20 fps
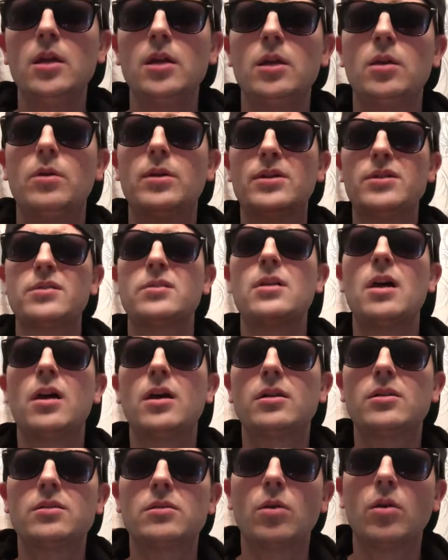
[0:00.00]
you know, and it
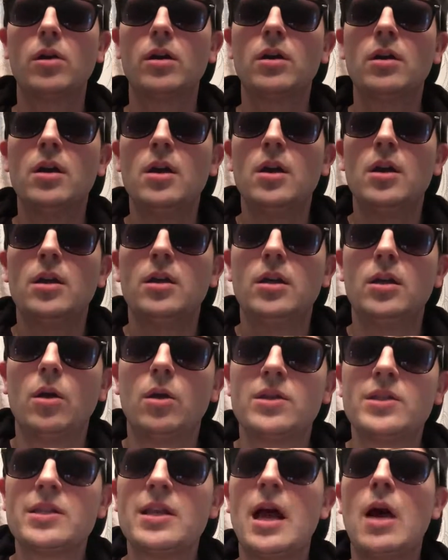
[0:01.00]
sucks, or, you
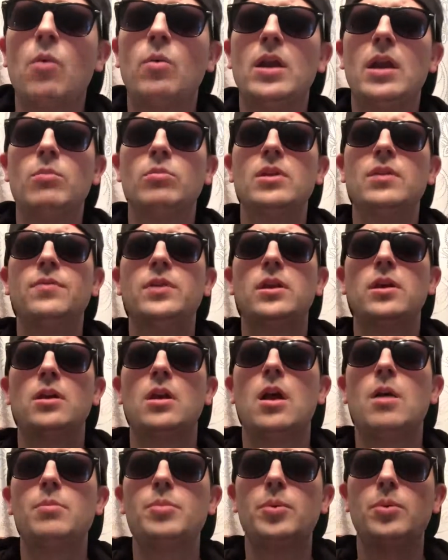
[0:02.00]
know, it's not what I'm living it
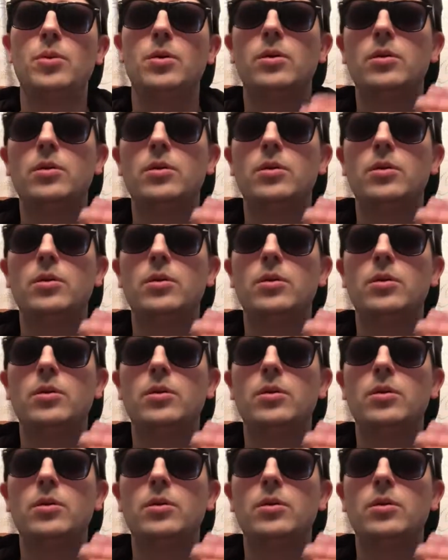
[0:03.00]
up,